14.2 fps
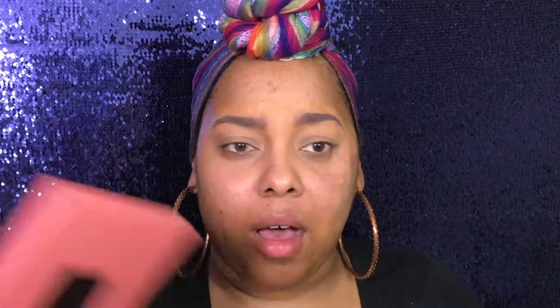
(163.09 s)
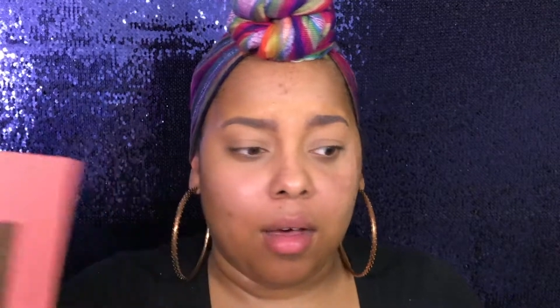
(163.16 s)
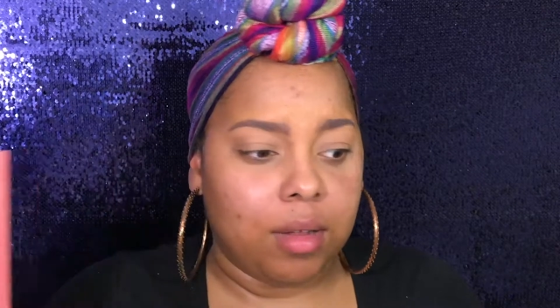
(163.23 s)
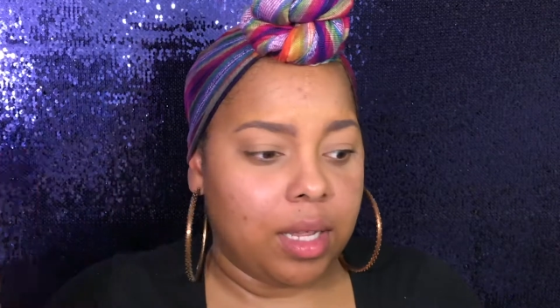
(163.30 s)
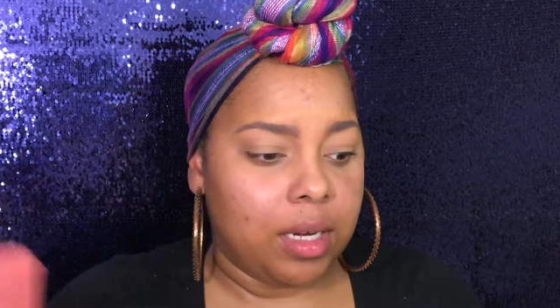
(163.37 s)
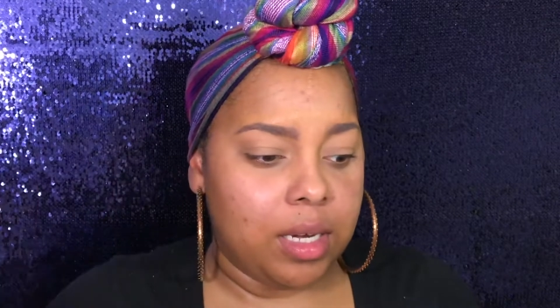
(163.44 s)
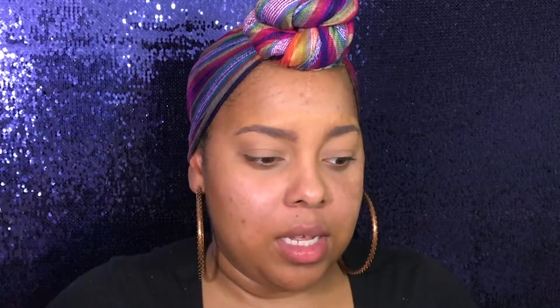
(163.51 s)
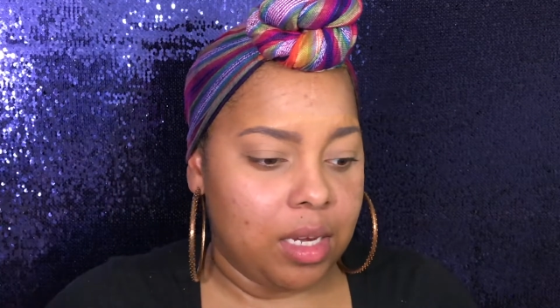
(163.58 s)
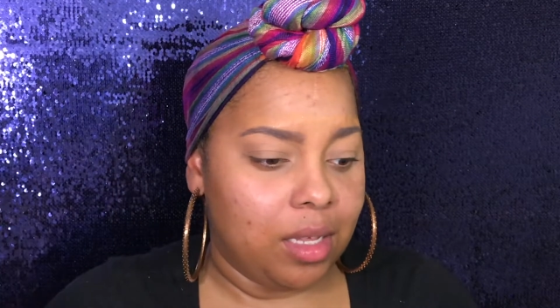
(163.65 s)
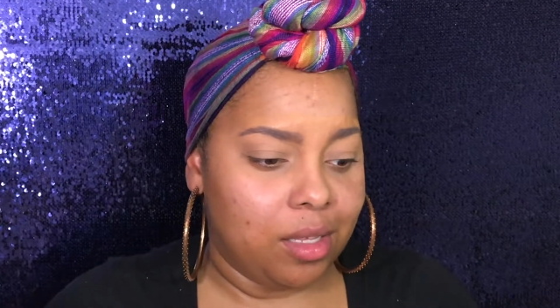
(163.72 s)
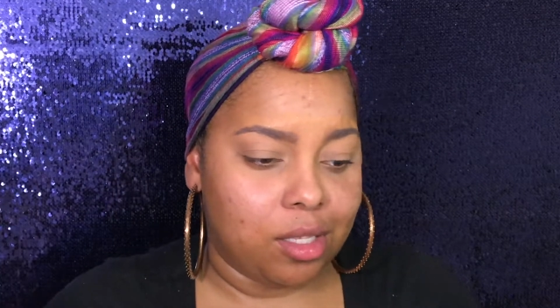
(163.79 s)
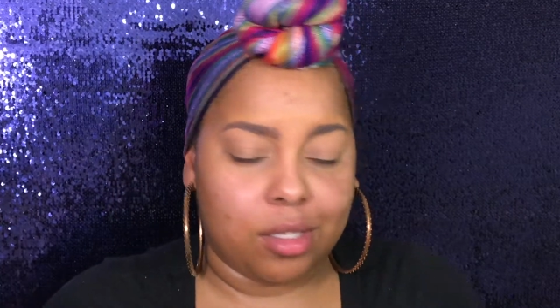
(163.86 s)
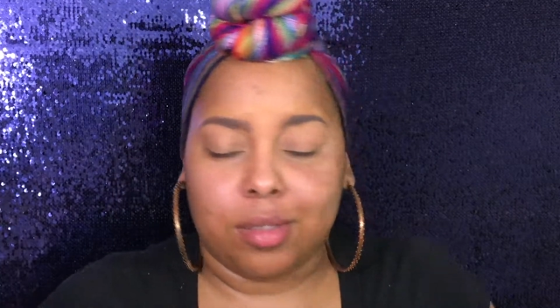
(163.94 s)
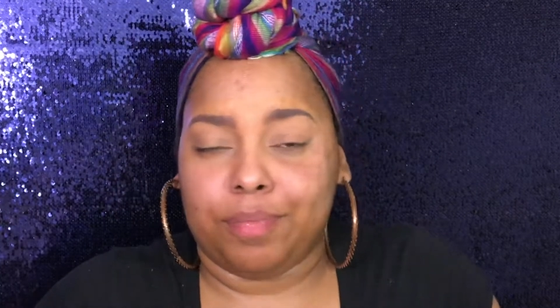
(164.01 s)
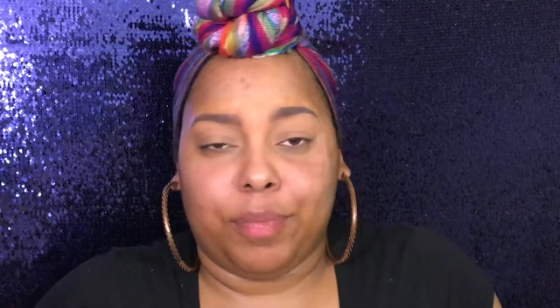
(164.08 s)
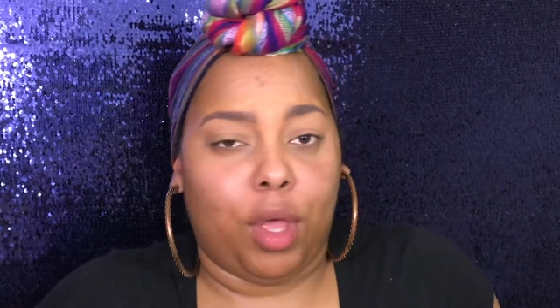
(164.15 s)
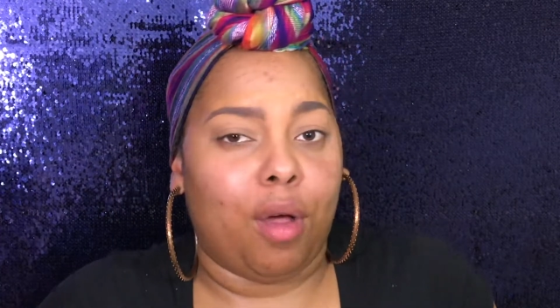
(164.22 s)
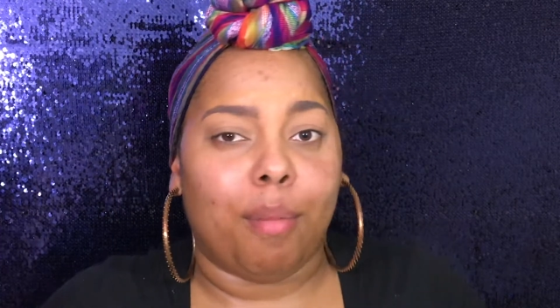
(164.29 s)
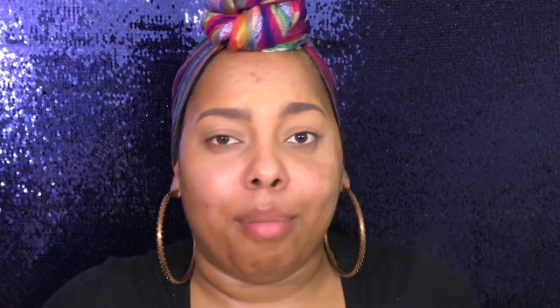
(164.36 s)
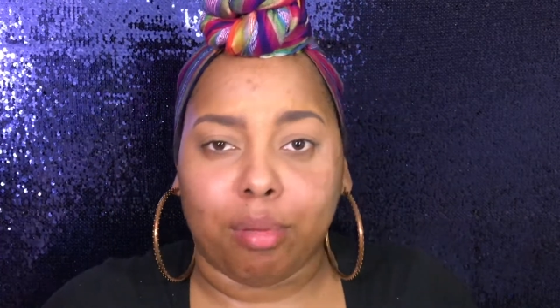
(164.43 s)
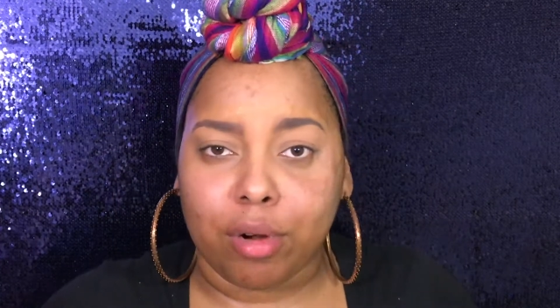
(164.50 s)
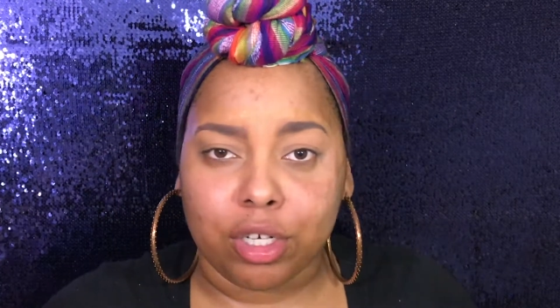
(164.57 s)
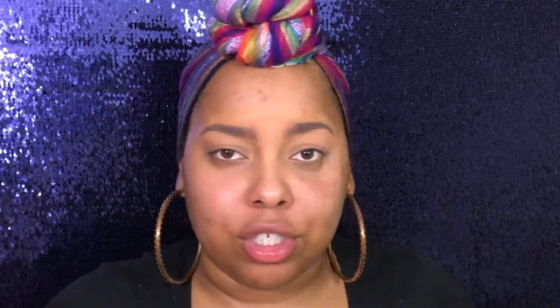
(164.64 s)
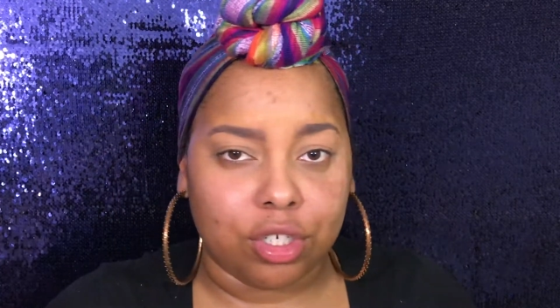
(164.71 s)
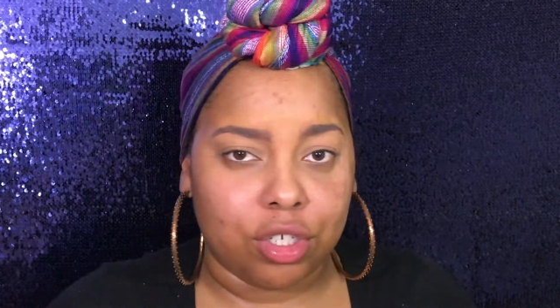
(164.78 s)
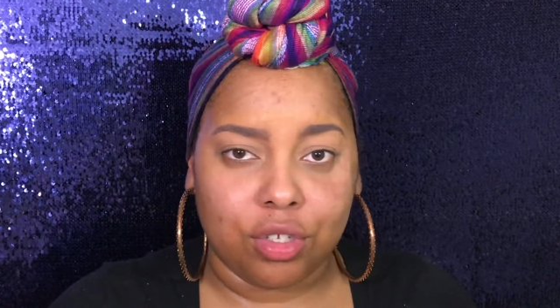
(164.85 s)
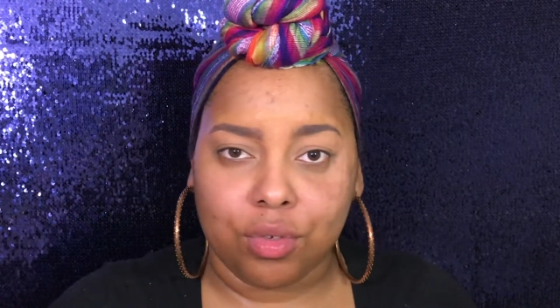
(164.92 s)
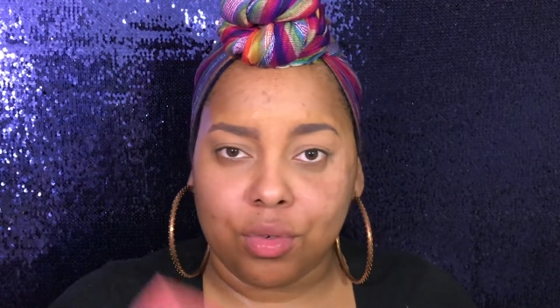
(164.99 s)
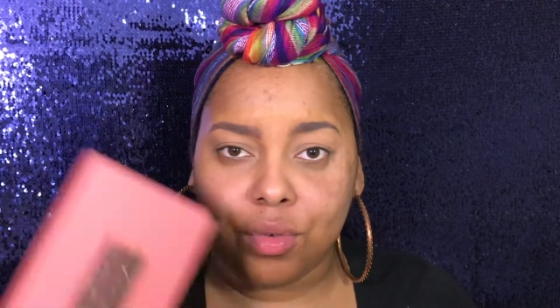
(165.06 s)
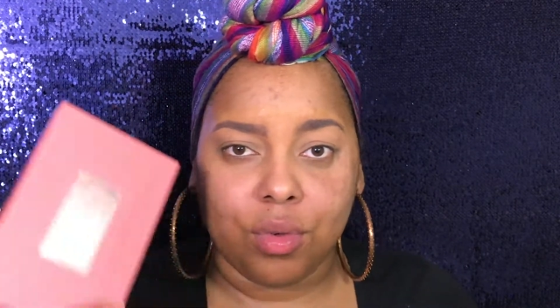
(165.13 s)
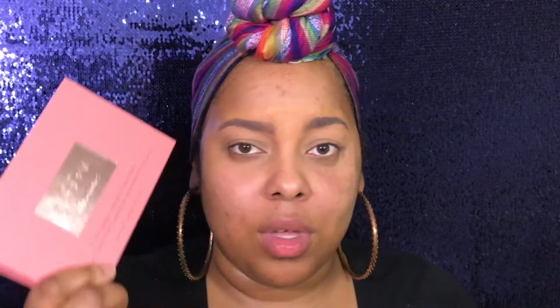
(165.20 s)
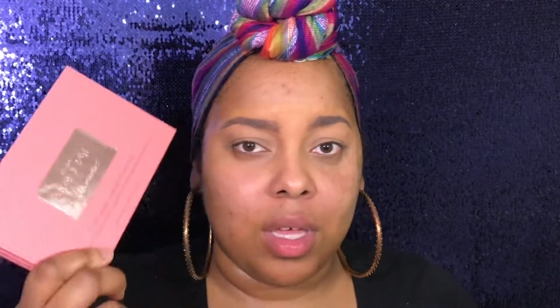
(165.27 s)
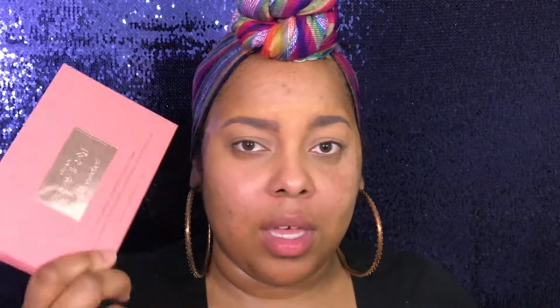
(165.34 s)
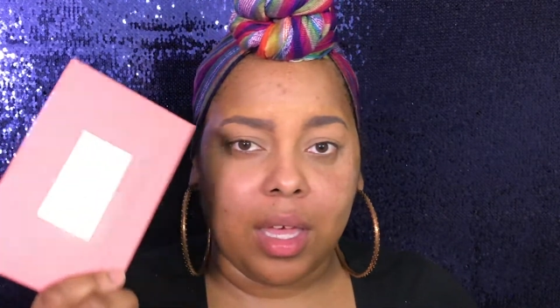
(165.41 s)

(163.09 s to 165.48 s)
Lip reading: All I need is a brush or two,